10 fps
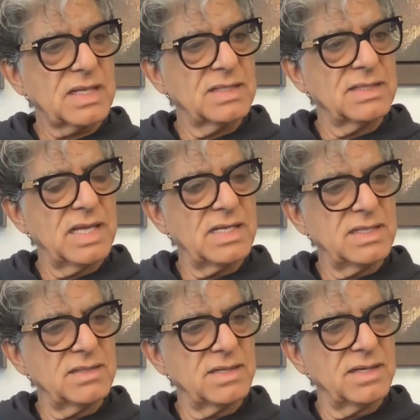
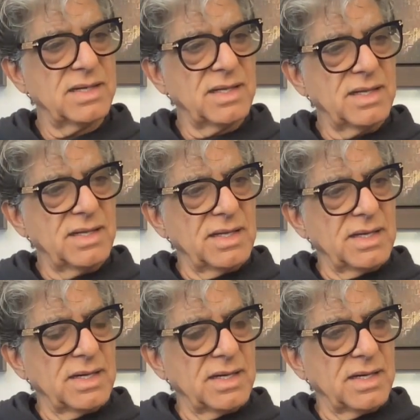Then
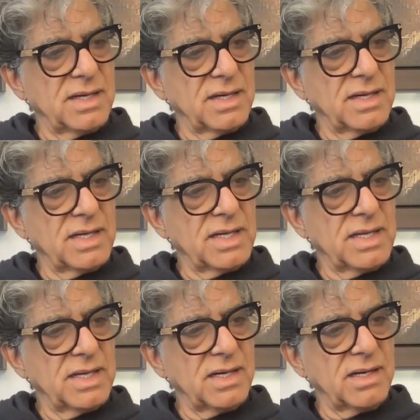
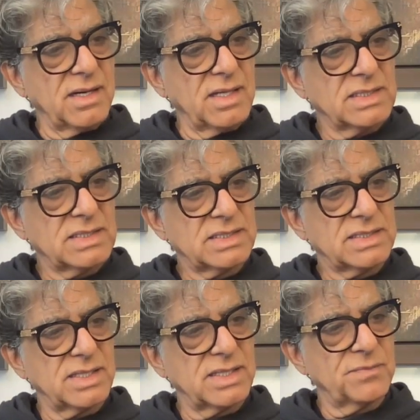I asked
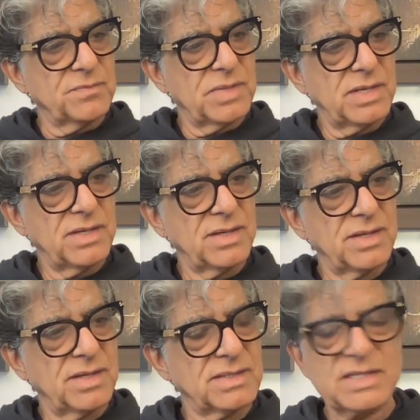um,
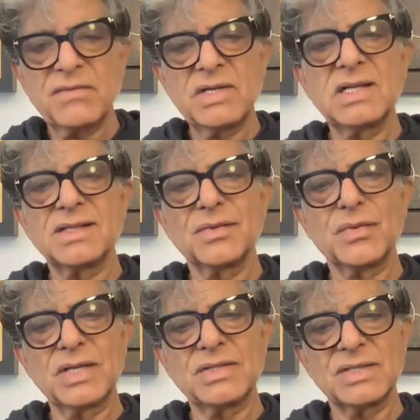several other
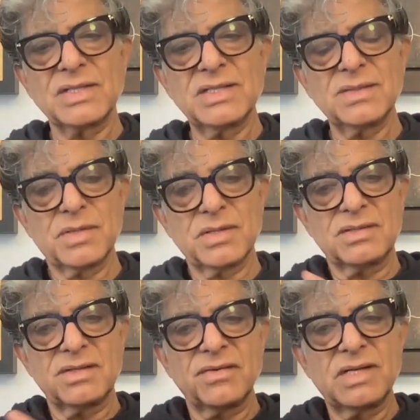questions
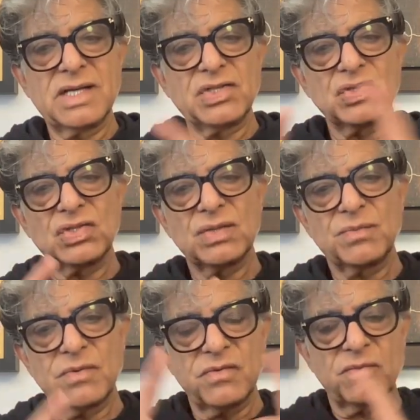about the
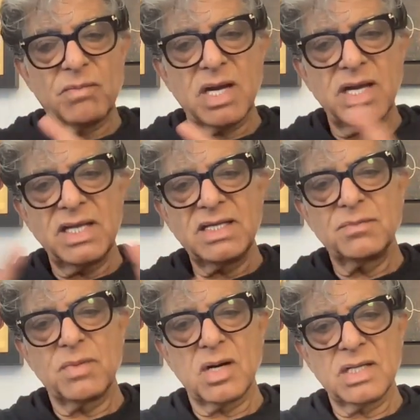relationship of
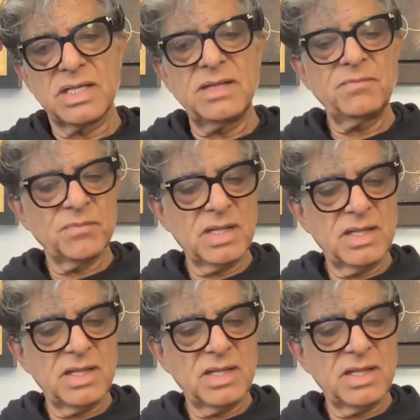mind, body,